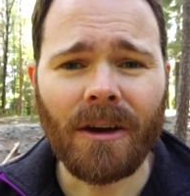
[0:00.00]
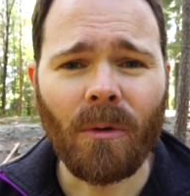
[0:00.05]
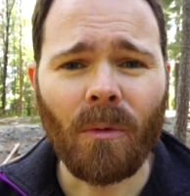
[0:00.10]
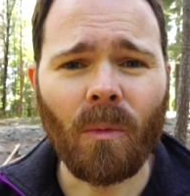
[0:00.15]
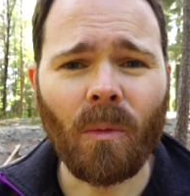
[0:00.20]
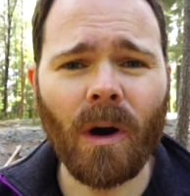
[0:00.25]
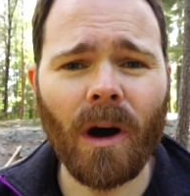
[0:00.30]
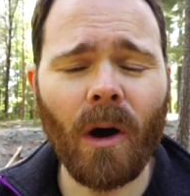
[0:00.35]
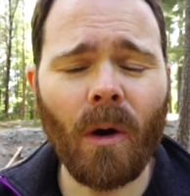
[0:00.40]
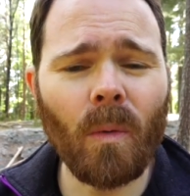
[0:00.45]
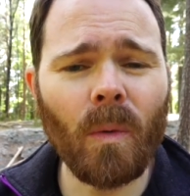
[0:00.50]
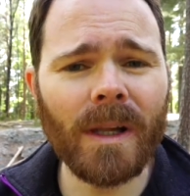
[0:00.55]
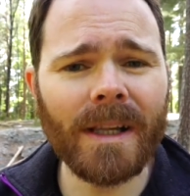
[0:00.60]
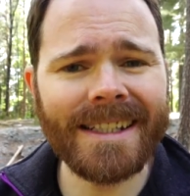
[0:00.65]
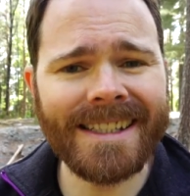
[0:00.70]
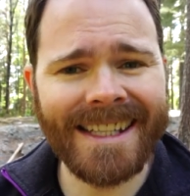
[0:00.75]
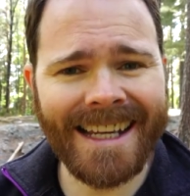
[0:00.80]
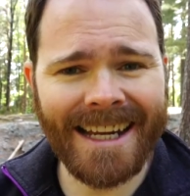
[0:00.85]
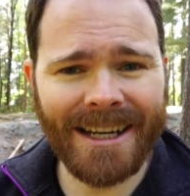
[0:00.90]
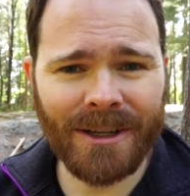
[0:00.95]
what will
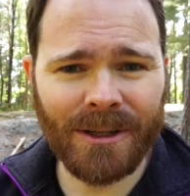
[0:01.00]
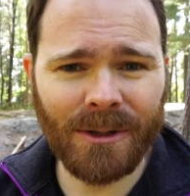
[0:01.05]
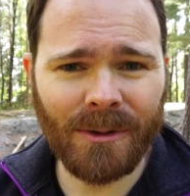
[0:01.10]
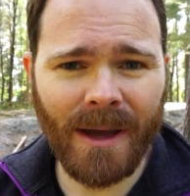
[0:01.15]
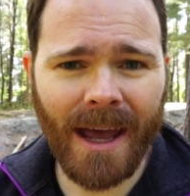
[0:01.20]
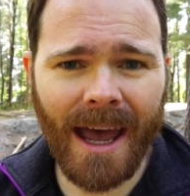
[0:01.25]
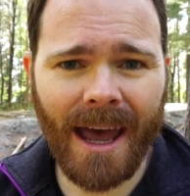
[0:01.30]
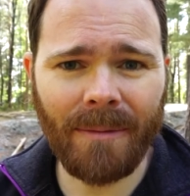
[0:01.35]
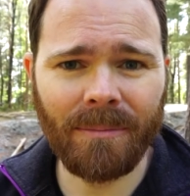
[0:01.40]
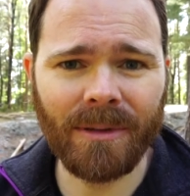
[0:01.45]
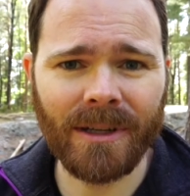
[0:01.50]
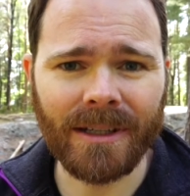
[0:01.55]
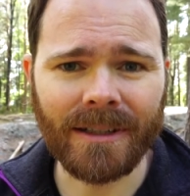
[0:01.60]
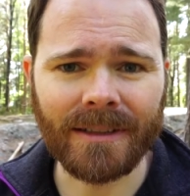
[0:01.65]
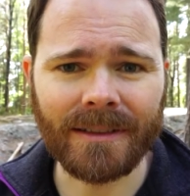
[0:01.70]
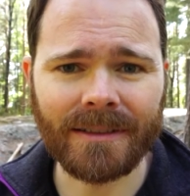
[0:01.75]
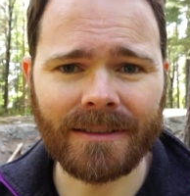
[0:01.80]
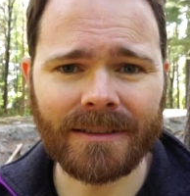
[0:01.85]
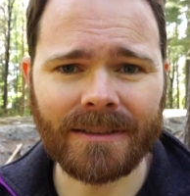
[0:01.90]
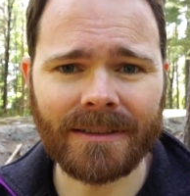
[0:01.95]
tend to
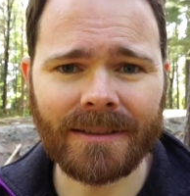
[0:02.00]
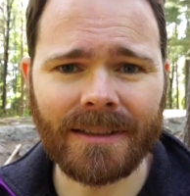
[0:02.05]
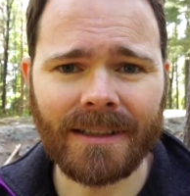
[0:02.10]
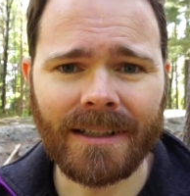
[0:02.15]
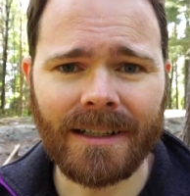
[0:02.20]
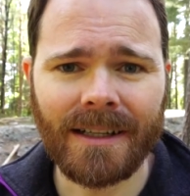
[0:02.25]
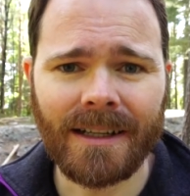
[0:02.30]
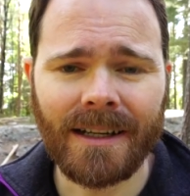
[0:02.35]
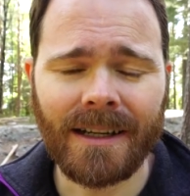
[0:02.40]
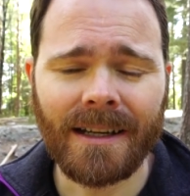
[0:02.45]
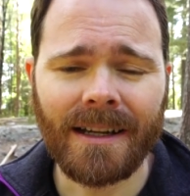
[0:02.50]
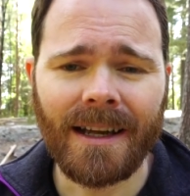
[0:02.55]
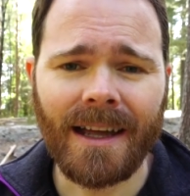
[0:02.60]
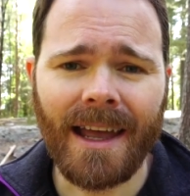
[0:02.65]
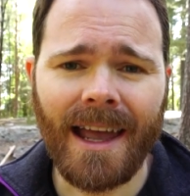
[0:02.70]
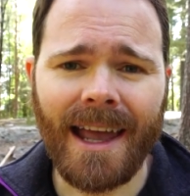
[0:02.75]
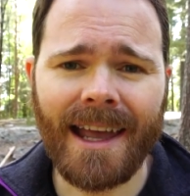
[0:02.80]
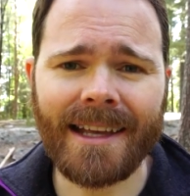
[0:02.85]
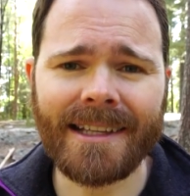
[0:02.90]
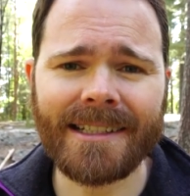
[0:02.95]
happen
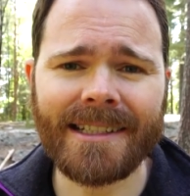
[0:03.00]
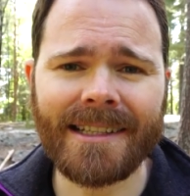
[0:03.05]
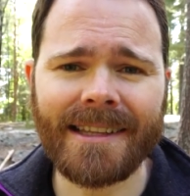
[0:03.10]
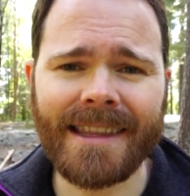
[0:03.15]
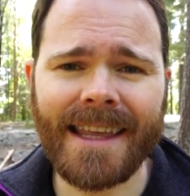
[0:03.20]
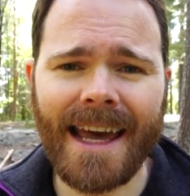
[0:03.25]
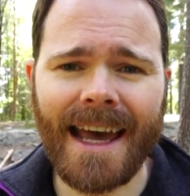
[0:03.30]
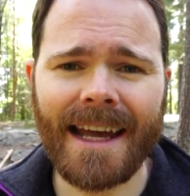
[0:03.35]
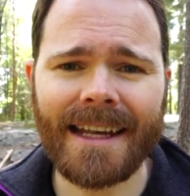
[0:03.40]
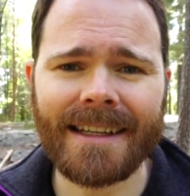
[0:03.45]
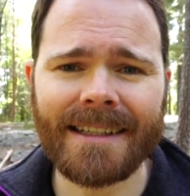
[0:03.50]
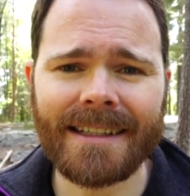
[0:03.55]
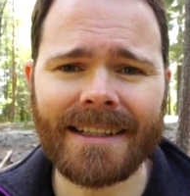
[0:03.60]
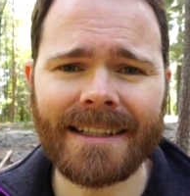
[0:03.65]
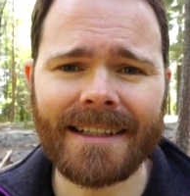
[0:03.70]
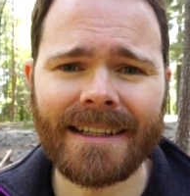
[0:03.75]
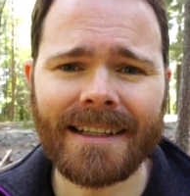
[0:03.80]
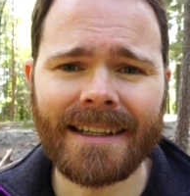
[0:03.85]
is that